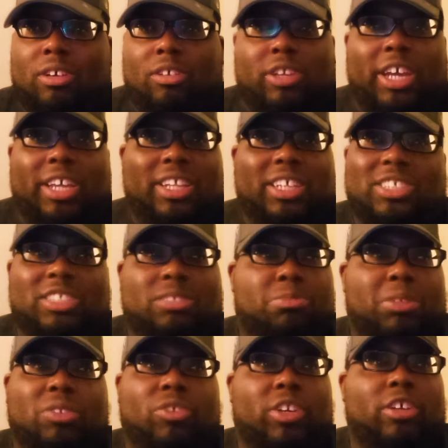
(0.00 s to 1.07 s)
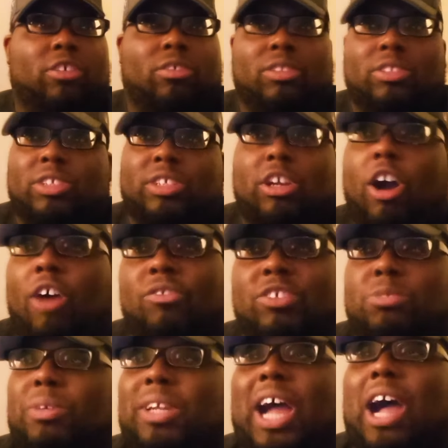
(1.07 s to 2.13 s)
Okay, let's just be real. And Goff
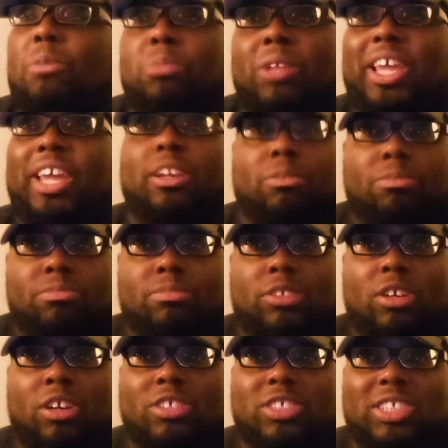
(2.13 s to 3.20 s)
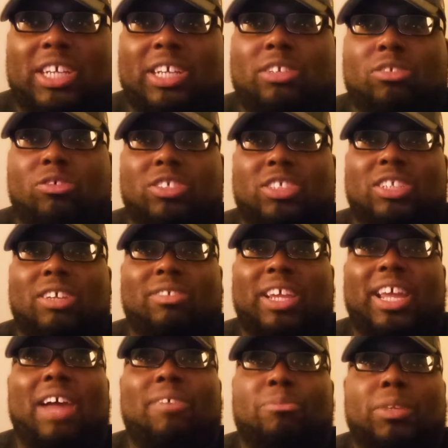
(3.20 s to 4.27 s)
has been outplaying them. You know what I'm saying? Doing stuff
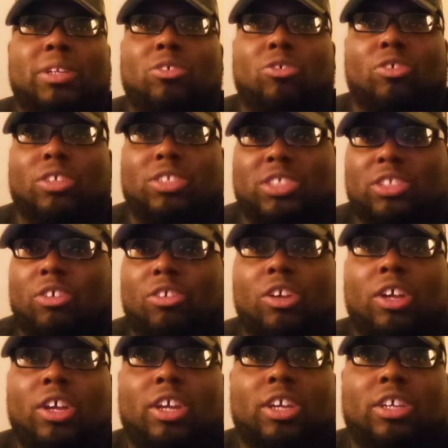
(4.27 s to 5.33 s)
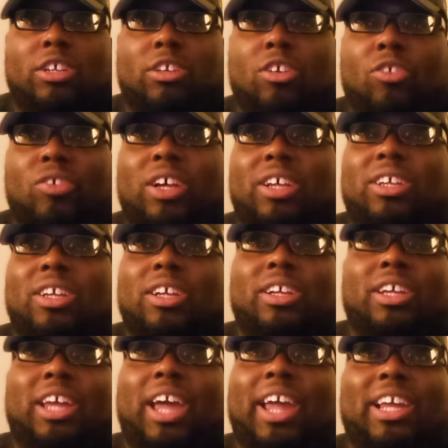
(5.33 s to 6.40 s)
they haven't been doing. So, you know what?
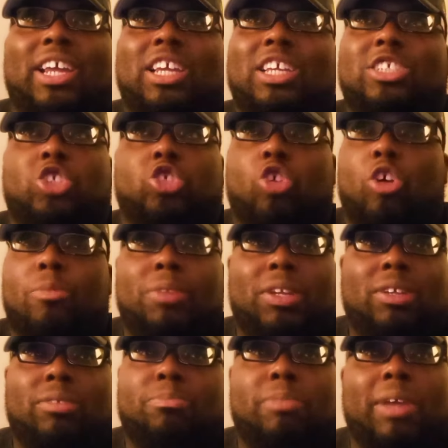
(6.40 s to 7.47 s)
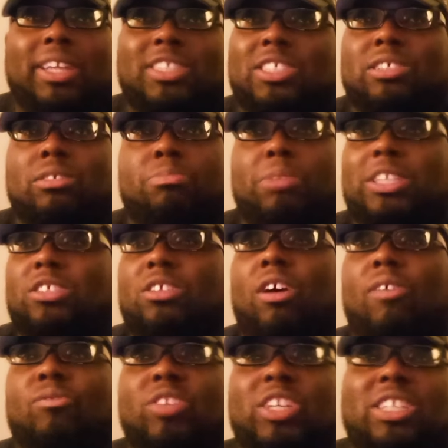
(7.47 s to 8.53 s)
hey, he's showing me based based
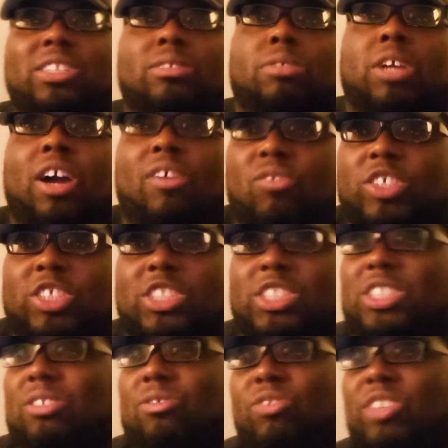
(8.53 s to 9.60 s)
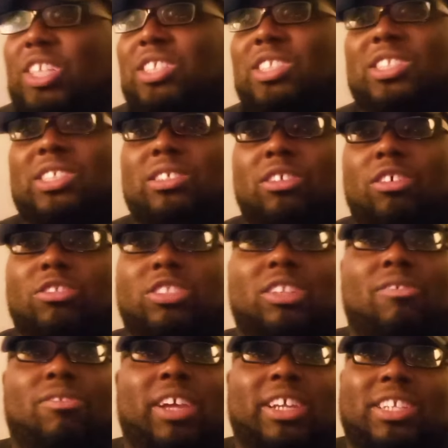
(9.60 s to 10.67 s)
off reading coverages and reading you know
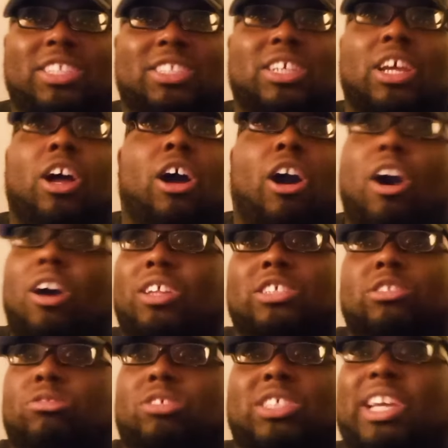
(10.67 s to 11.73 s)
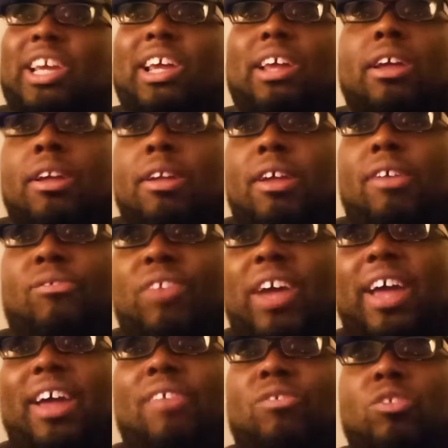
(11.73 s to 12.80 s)
stuff like this. All this was said. In
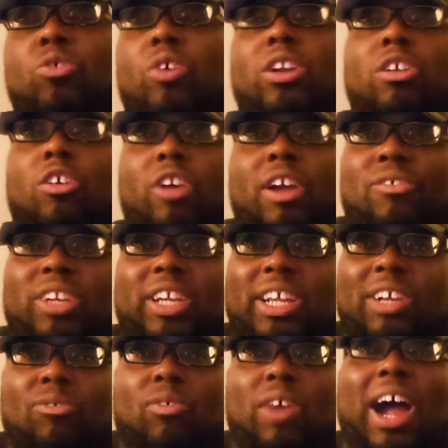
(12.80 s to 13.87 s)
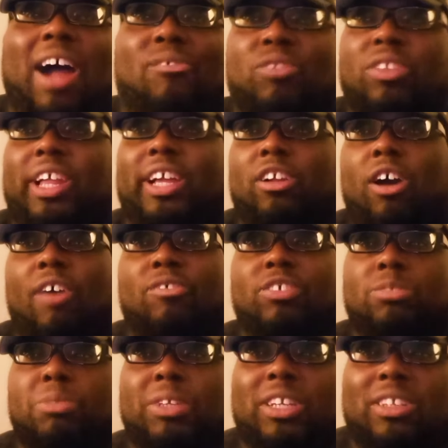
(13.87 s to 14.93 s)
fact, if you want to know everything why I feel like Goff
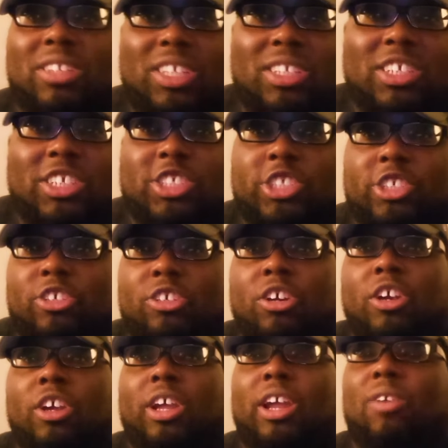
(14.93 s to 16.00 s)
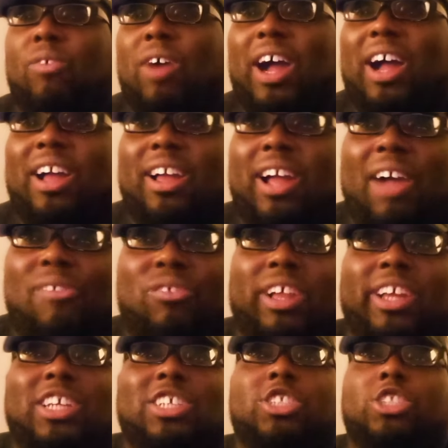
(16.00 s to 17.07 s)
has been elite this year and why I
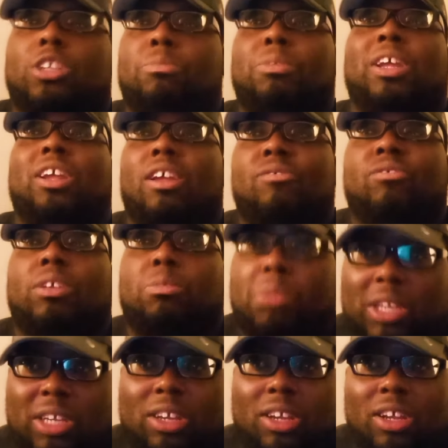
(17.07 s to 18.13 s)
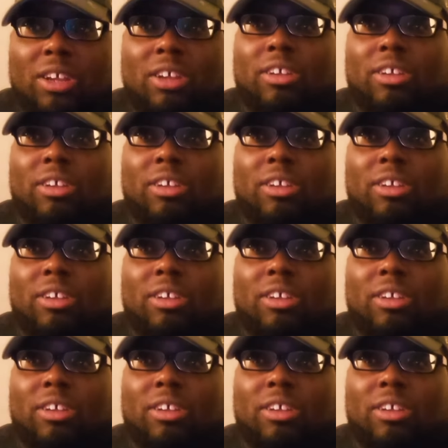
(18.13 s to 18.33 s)
feel like he should be an MVP,